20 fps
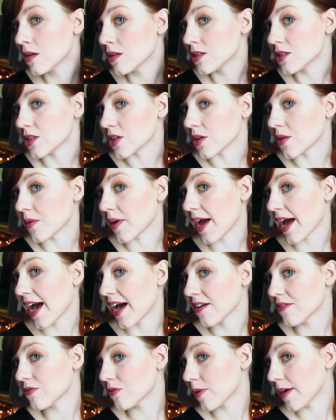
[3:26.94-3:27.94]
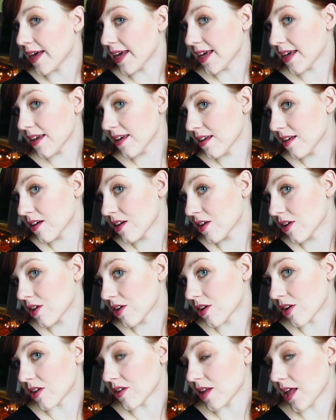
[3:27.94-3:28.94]
So halfway,
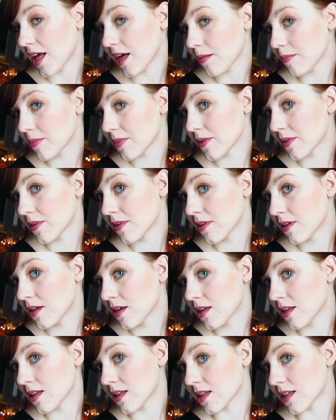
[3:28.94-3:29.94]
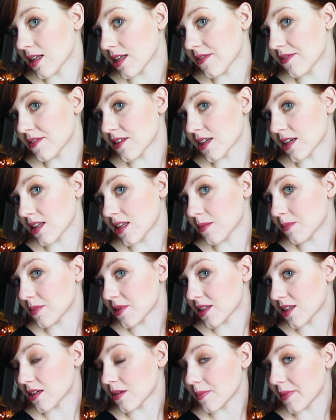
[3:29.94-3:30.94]
curl up, lift the clip
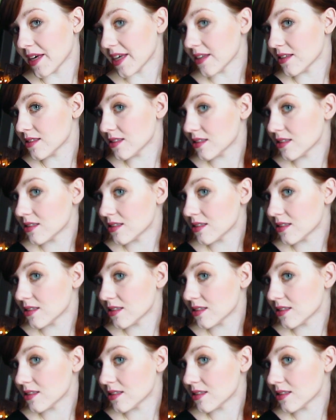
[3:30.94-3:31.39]
a little bit,